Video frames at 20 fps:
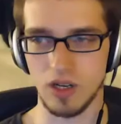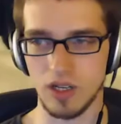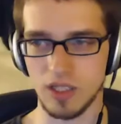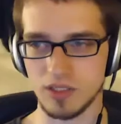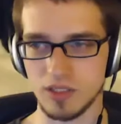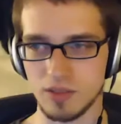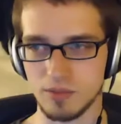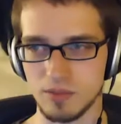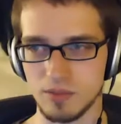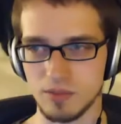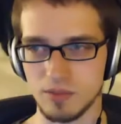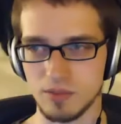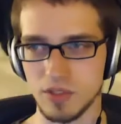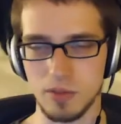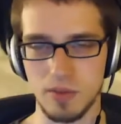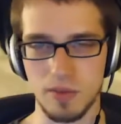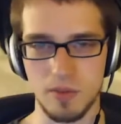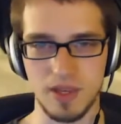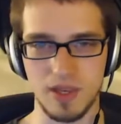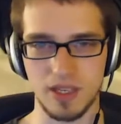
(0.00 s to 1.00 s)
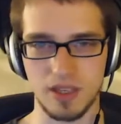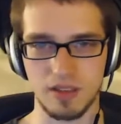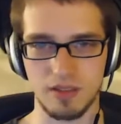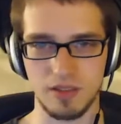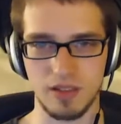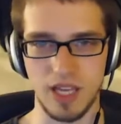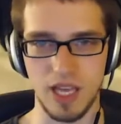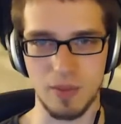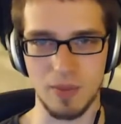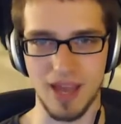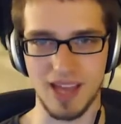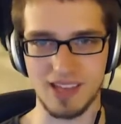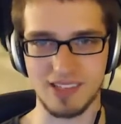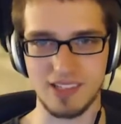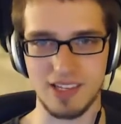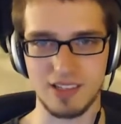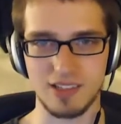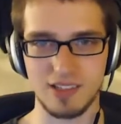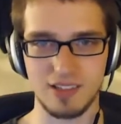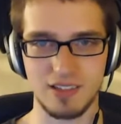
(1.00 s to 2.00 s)
Awesome. So you'll be making game
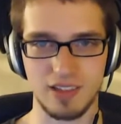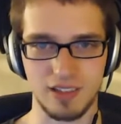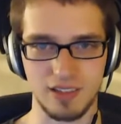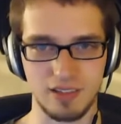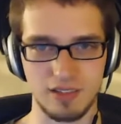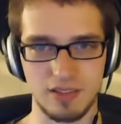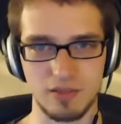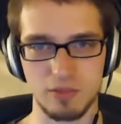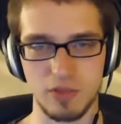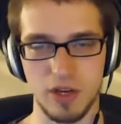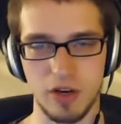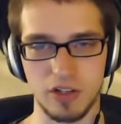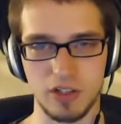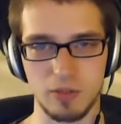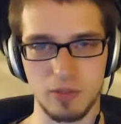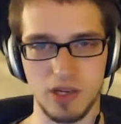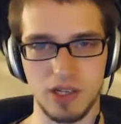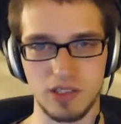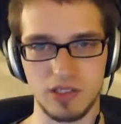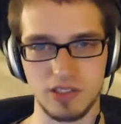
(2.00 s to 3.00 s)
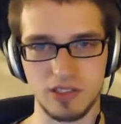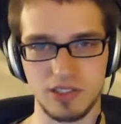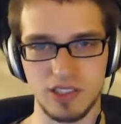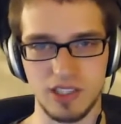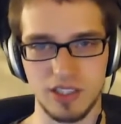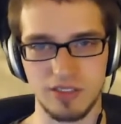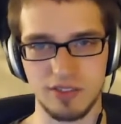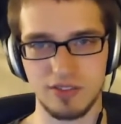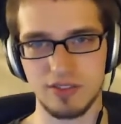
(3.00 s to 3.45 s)
assets, like character models and stuff?